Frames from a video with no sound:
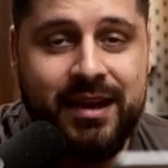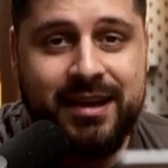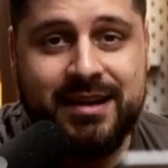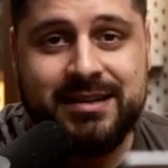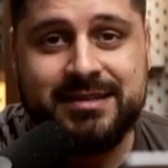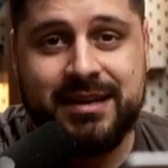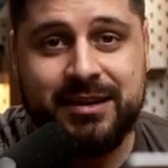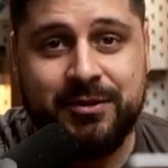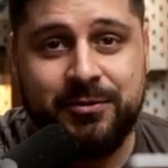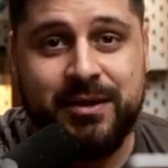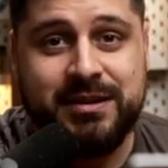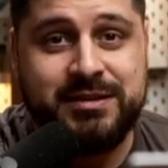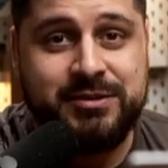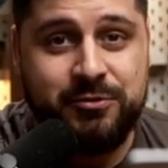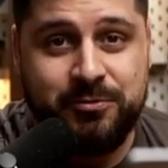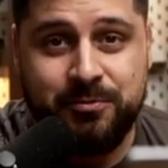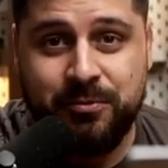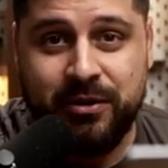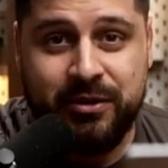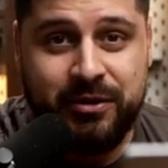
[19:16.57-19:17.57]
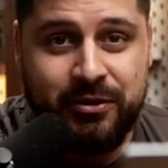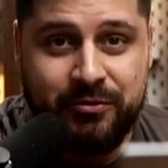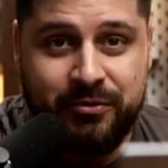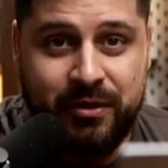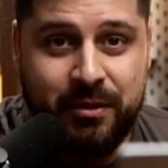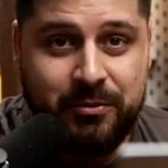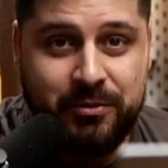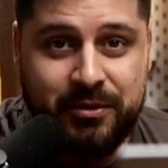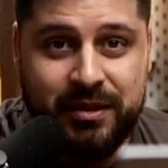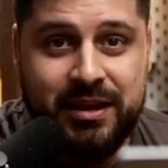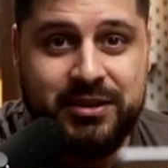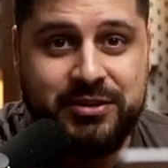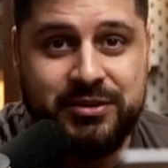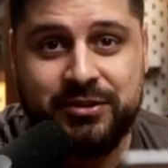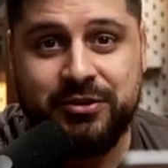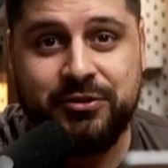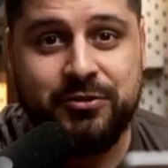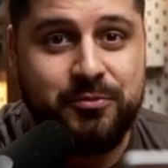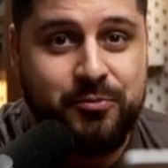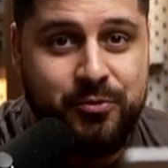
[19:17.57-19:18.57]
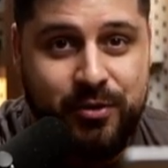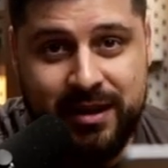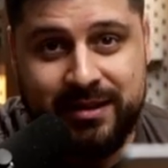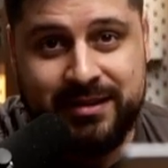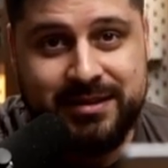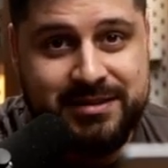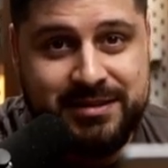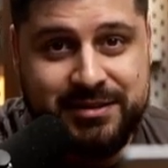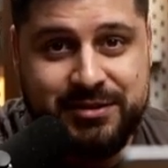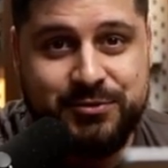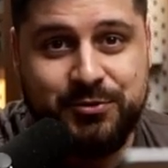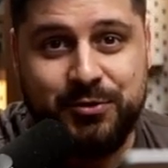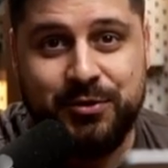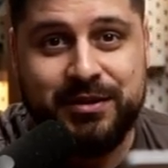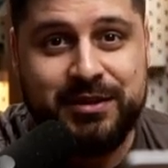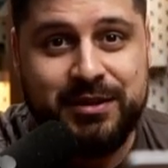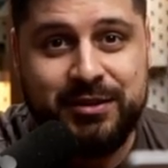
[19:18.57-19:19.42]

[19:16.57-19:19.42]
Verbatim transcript: because otherwise you burn your reputation your brand is destroyed